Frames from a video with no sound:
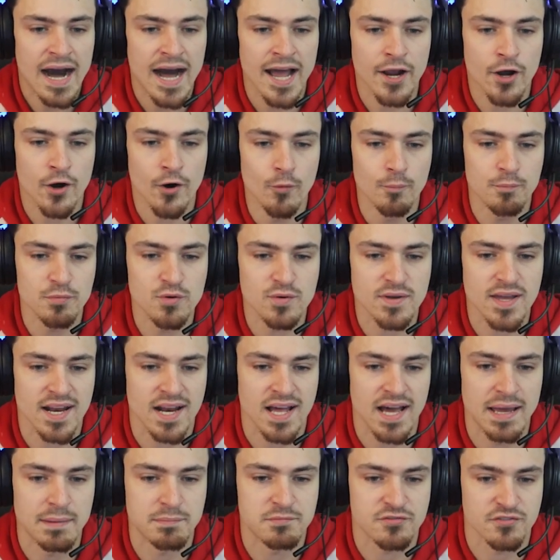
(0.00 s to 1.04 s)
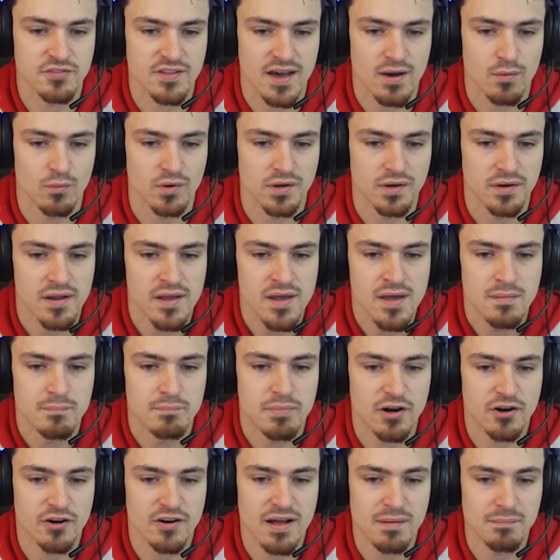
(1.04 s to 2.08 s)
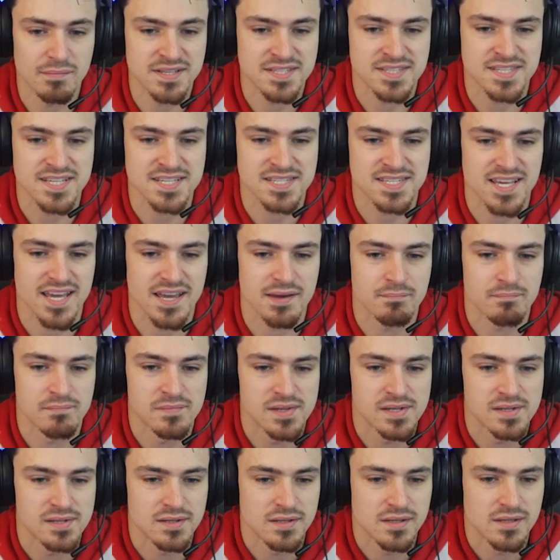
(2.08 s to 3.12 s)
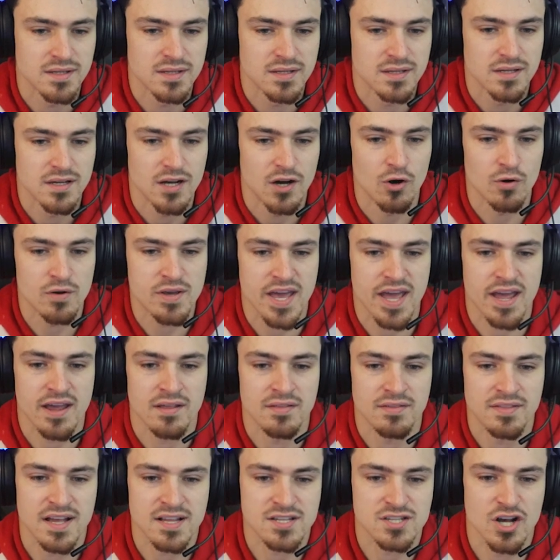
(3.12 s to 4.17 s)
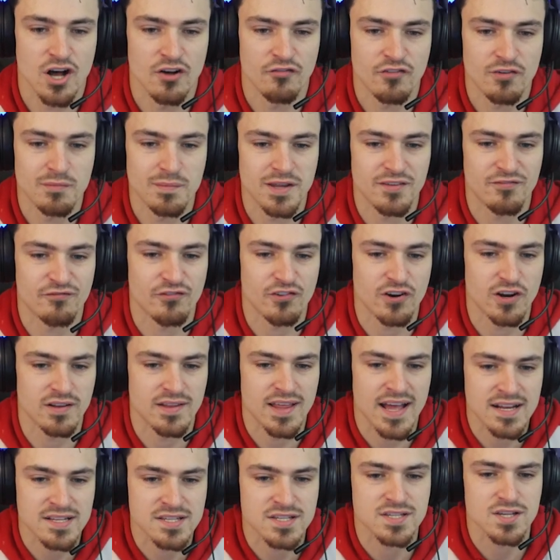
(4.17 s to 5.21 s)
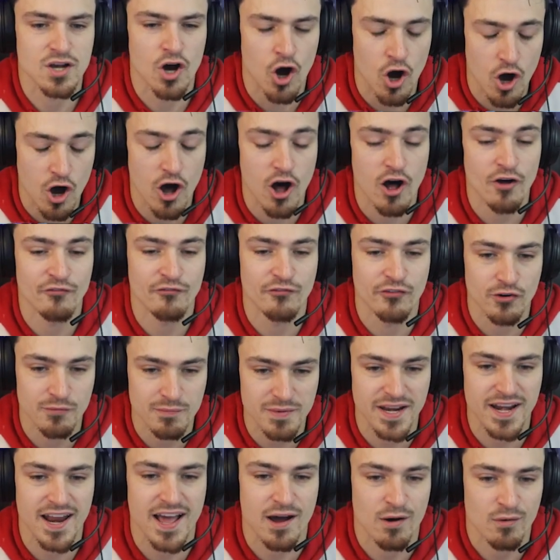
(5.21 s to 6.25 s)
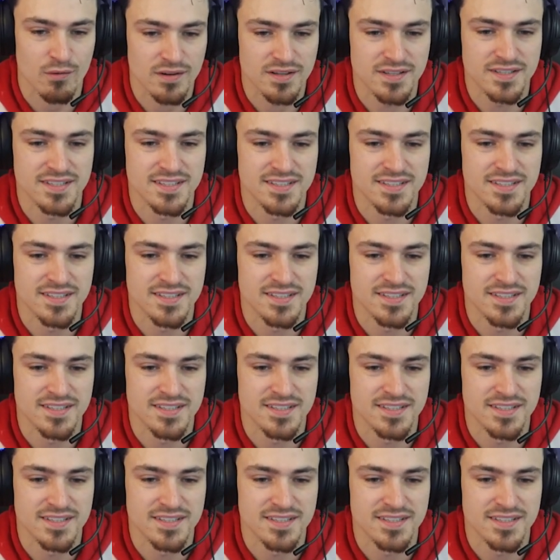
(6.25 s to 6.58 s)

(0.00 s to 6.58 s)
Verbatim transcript: I hope you get hyped for that one. Better not miss this game. Okay, that's all for me for that's all for me now.